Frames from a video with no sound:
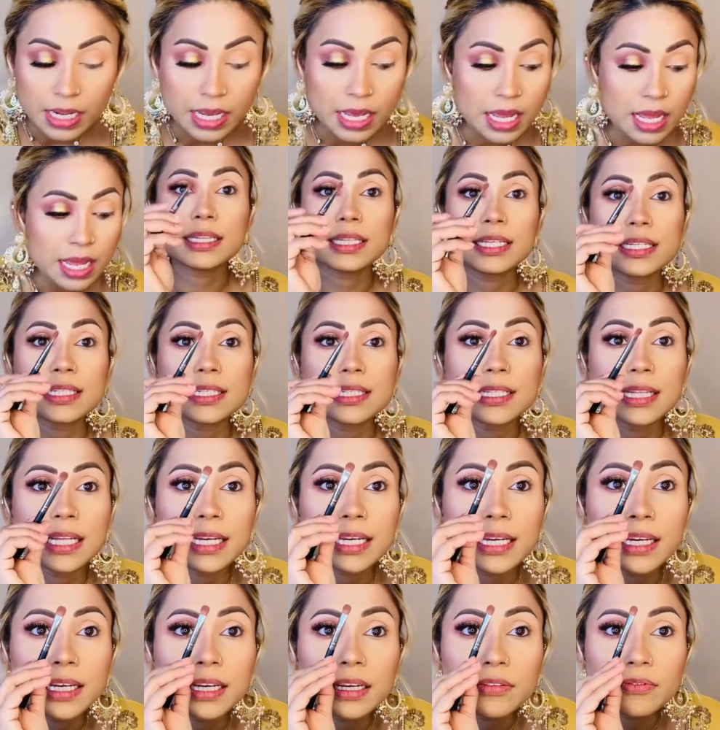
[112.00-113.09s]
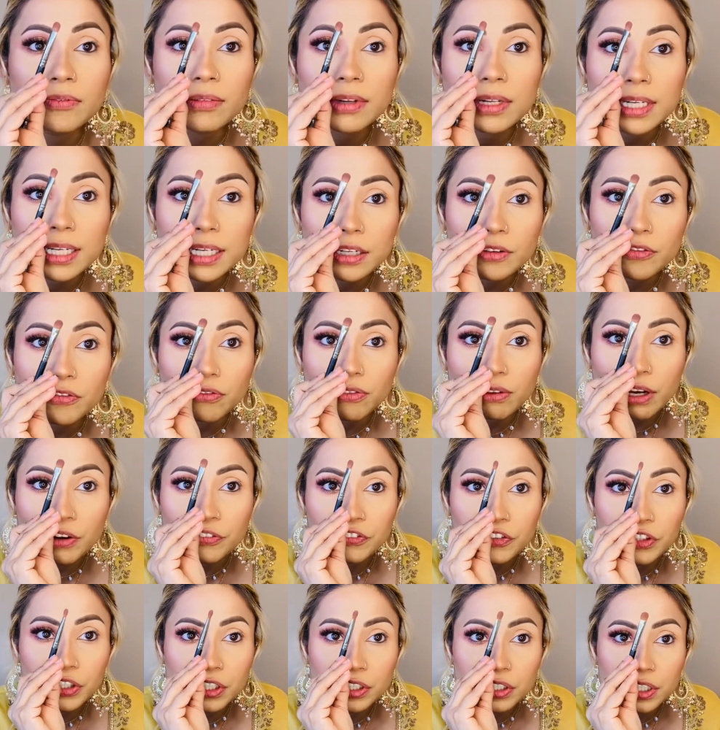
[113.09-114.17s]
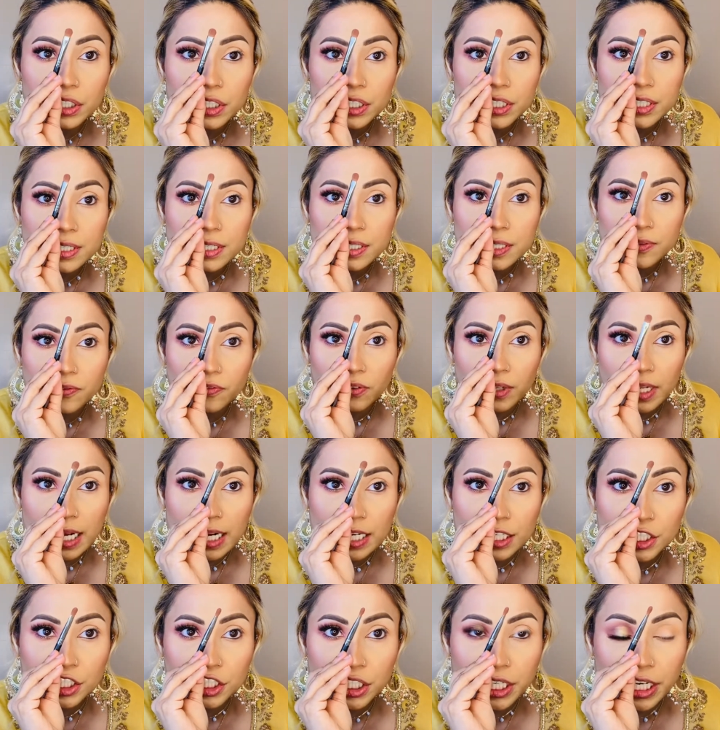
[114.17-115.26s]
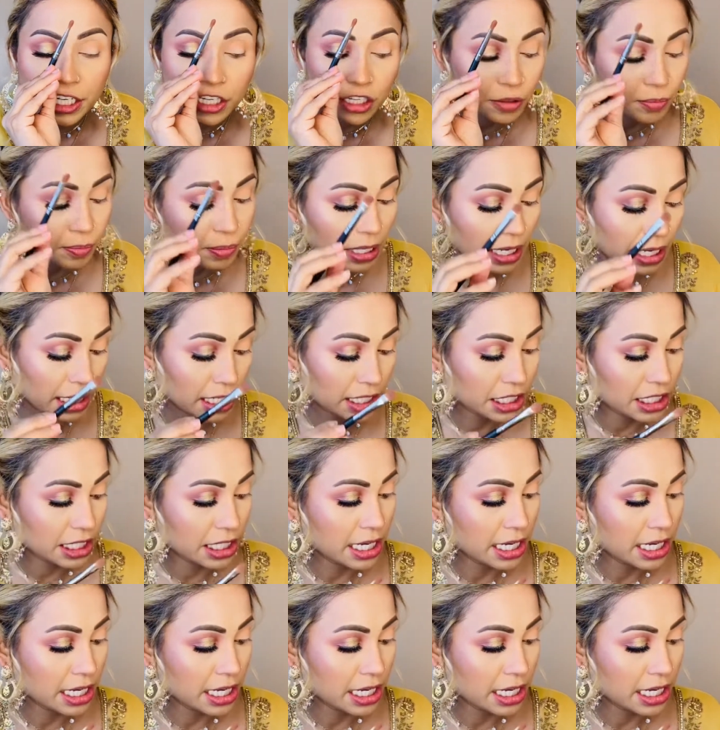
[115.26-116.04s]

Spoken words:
This like a little fluffier flat shader brush.